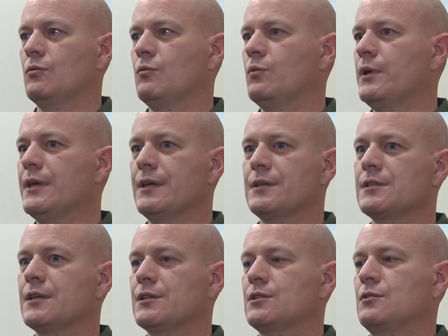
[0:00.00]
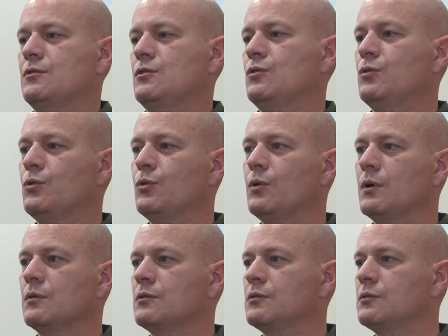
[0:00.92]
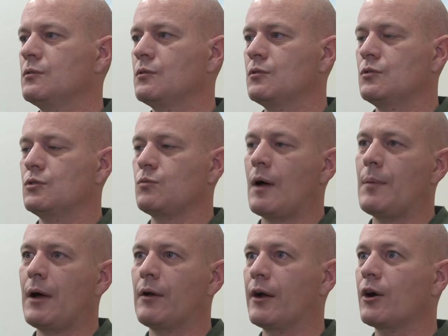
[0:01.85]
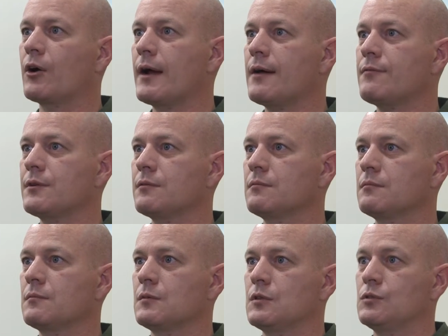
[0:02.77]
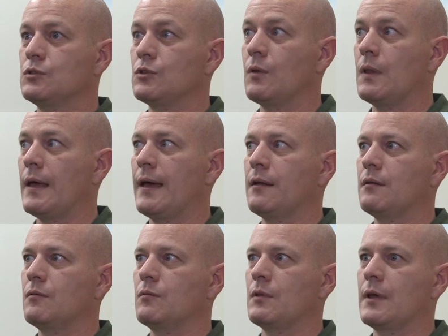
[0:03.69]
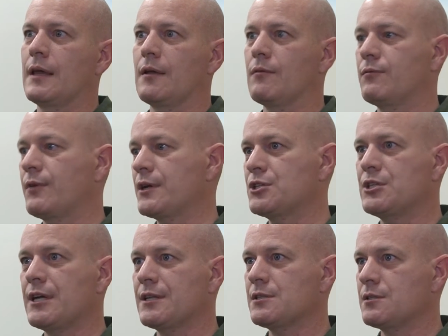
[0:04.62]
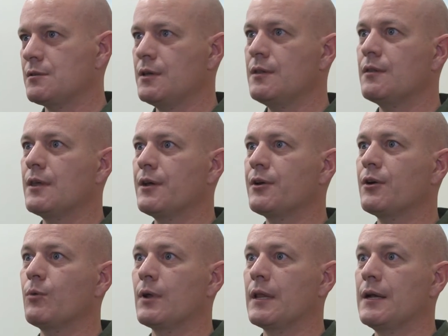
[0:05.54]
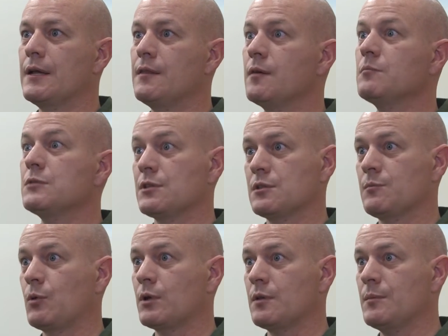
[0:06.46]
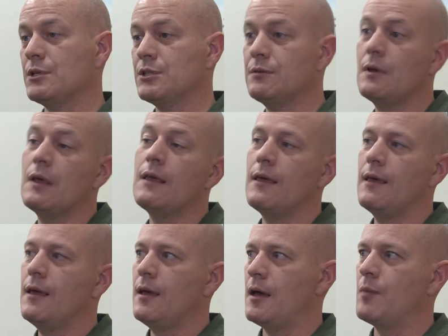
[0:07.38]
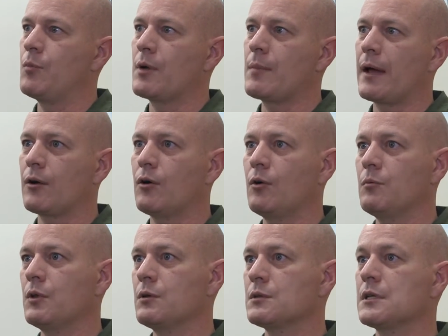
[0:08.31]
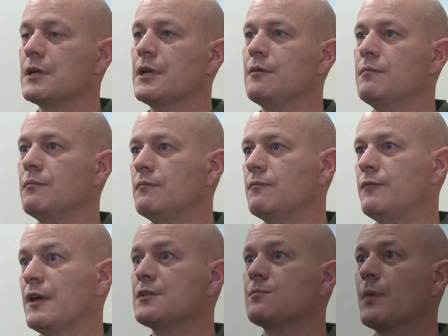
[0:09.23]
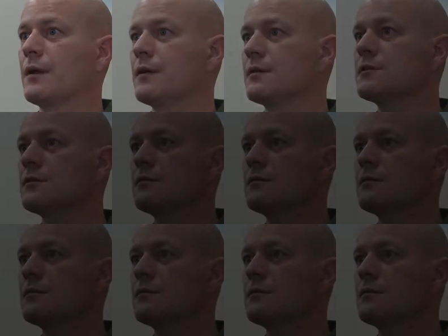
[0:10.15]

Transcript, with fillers: We exist to swap out aircraft so that they get fresh jets in theater where they need them to support the mission, and bring back home those that need phase maintenance.